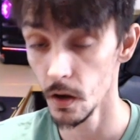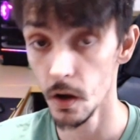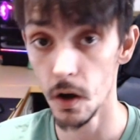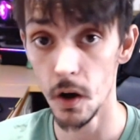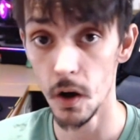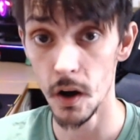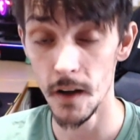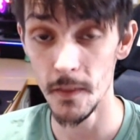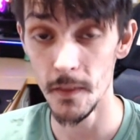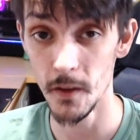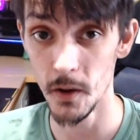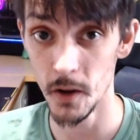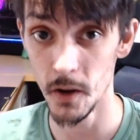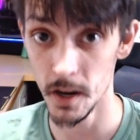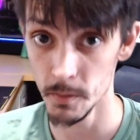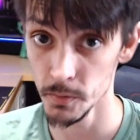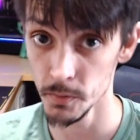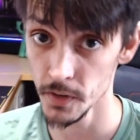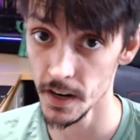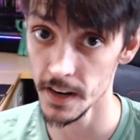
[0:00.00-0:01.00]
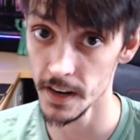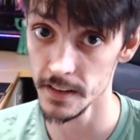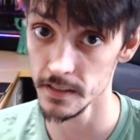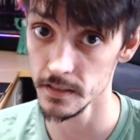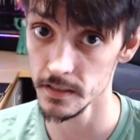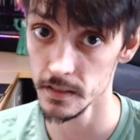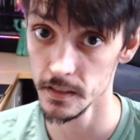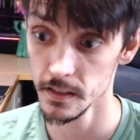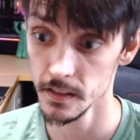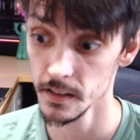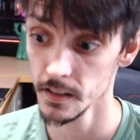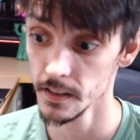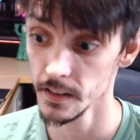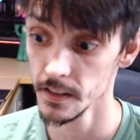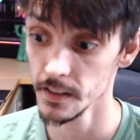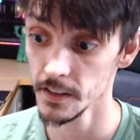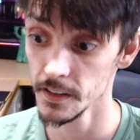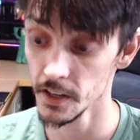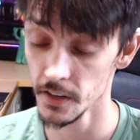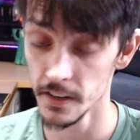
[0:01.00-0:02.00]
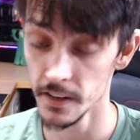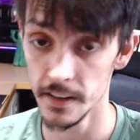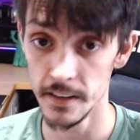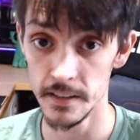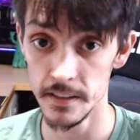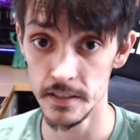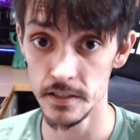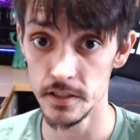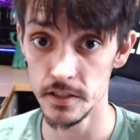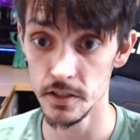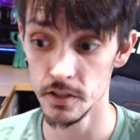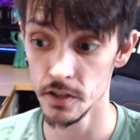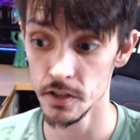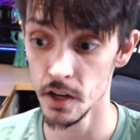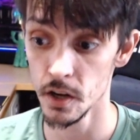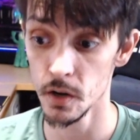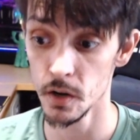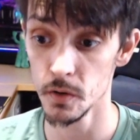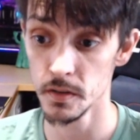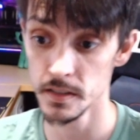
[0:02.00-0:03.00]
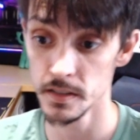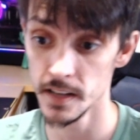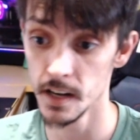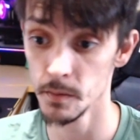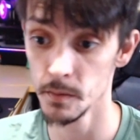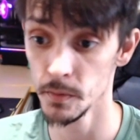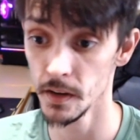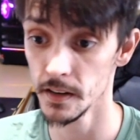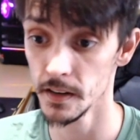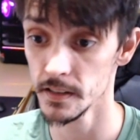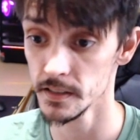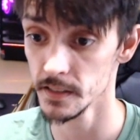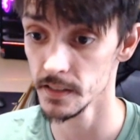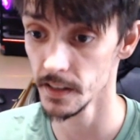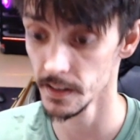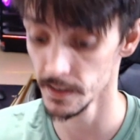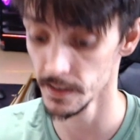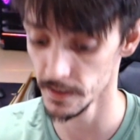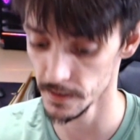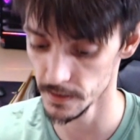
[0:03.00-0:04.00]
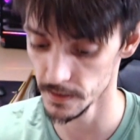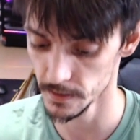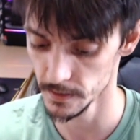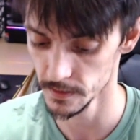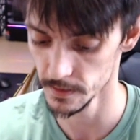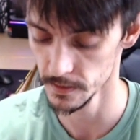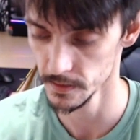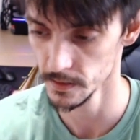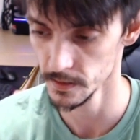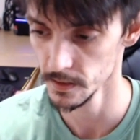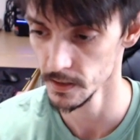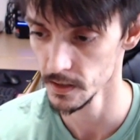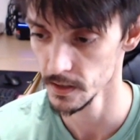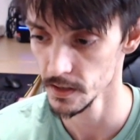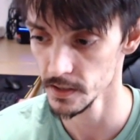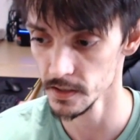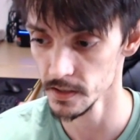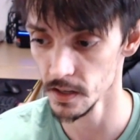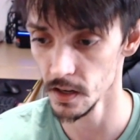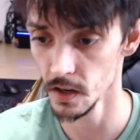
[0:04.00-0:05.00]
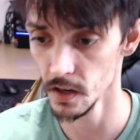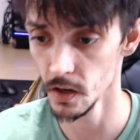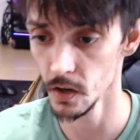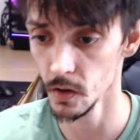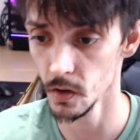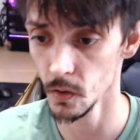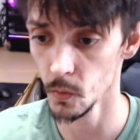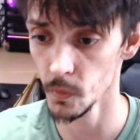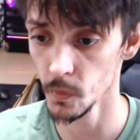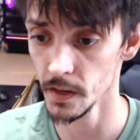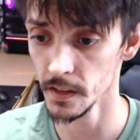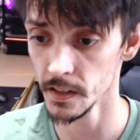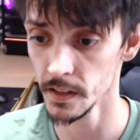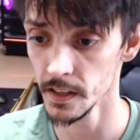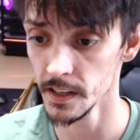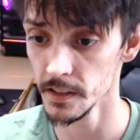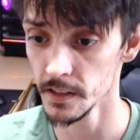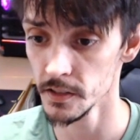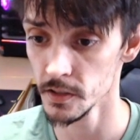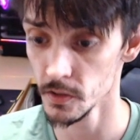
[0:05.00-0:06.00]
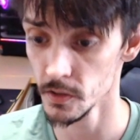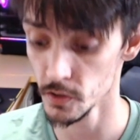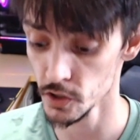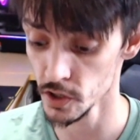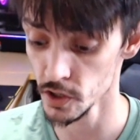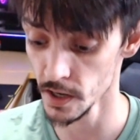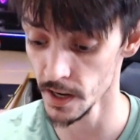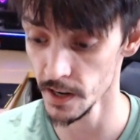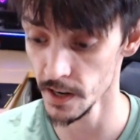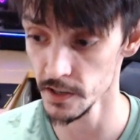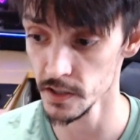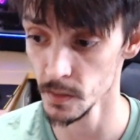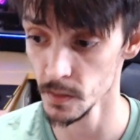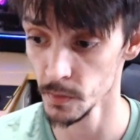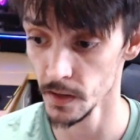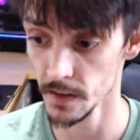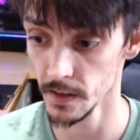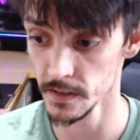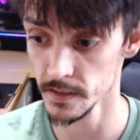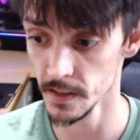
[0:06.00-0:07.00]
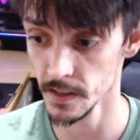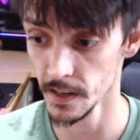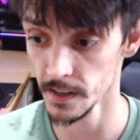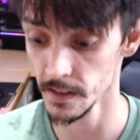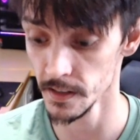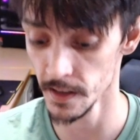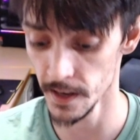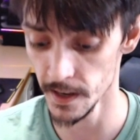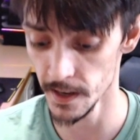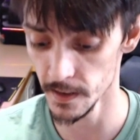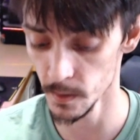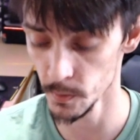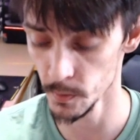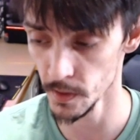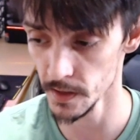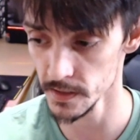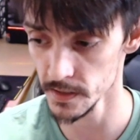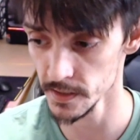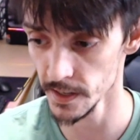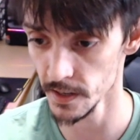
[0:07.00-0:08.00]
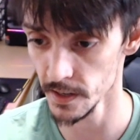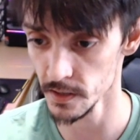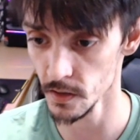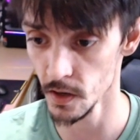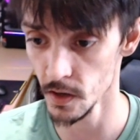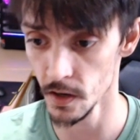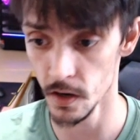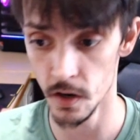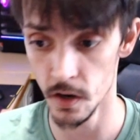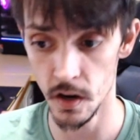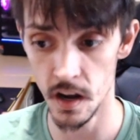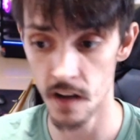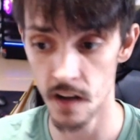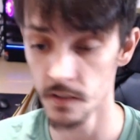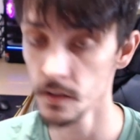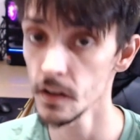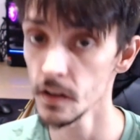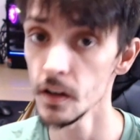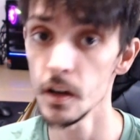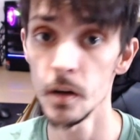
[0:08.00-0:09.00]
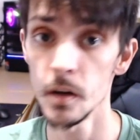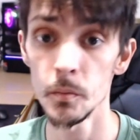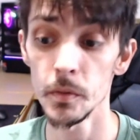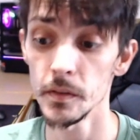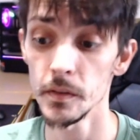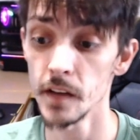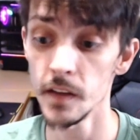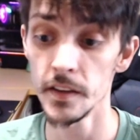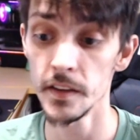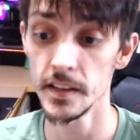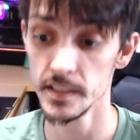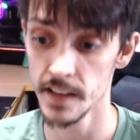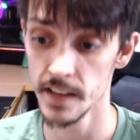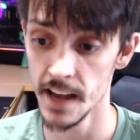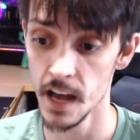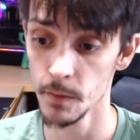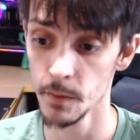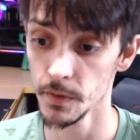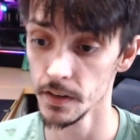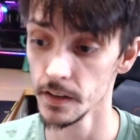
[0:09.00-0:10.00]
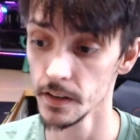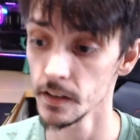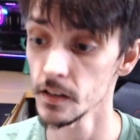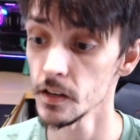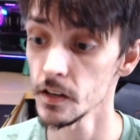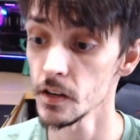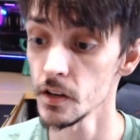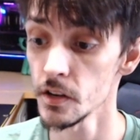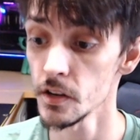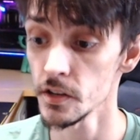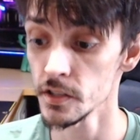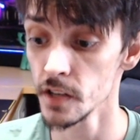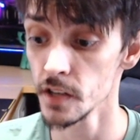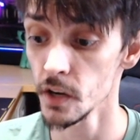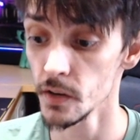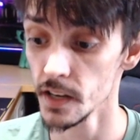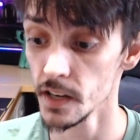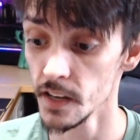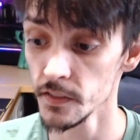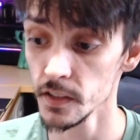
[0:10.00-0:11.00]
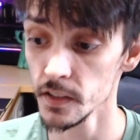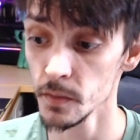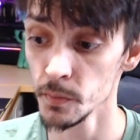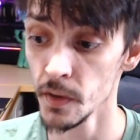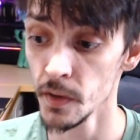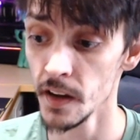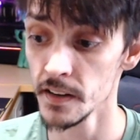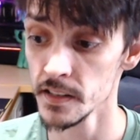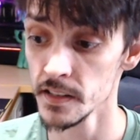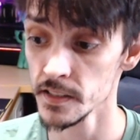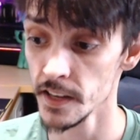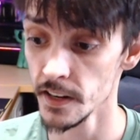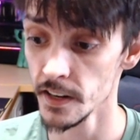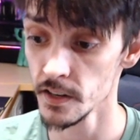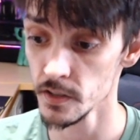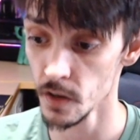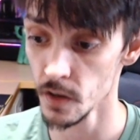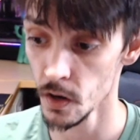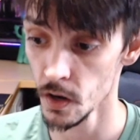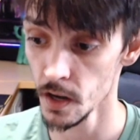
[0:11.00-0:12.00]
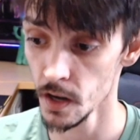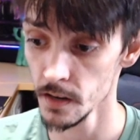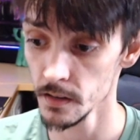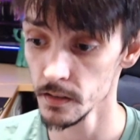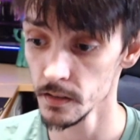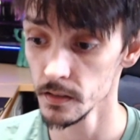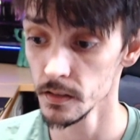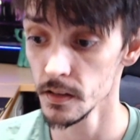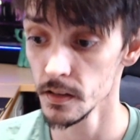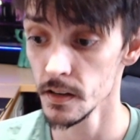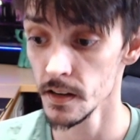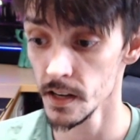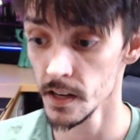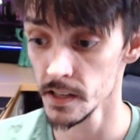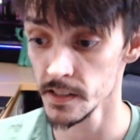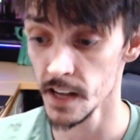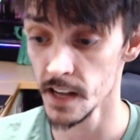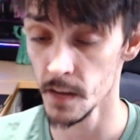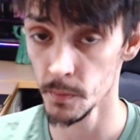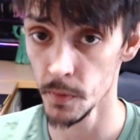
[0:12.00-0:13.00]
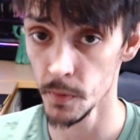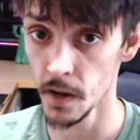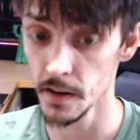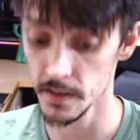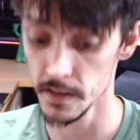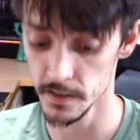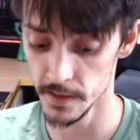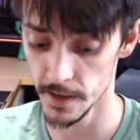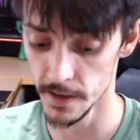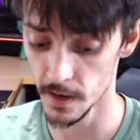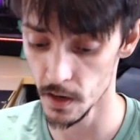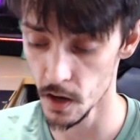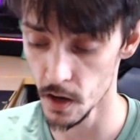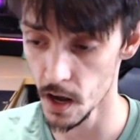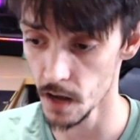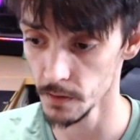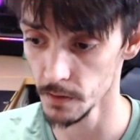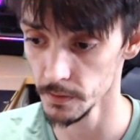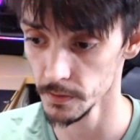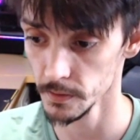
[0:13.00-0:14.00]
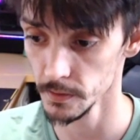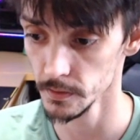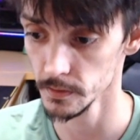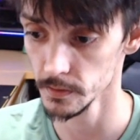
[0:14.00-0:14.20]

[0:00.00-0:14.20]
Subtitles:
on the on press, there is no set button state here. So we need to change the button state. Yeah, the button state is on or off, but nothing's happening. So if the button state is on, set button state off.